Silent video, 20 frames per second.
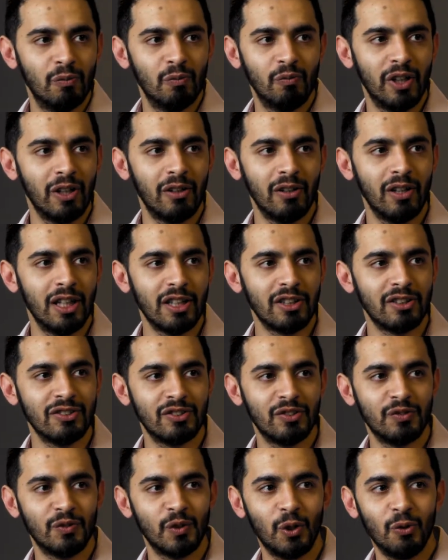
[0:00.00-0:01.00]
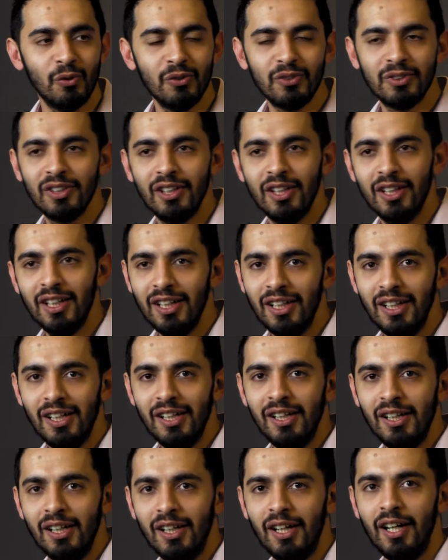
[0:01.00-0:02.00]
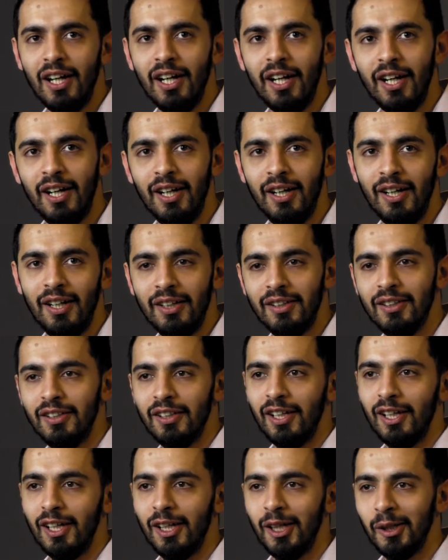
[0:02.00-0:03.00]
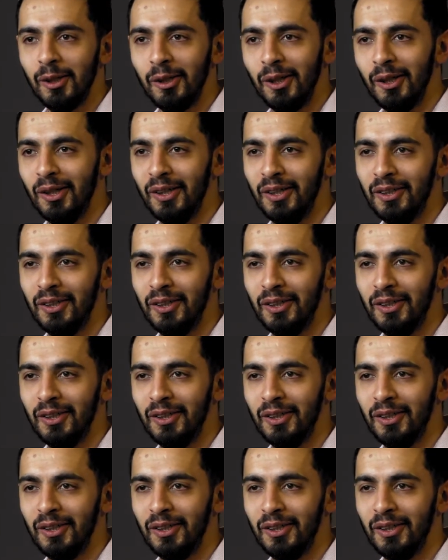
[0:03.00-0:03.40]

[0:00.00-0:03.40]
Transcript: regulations and rules, and the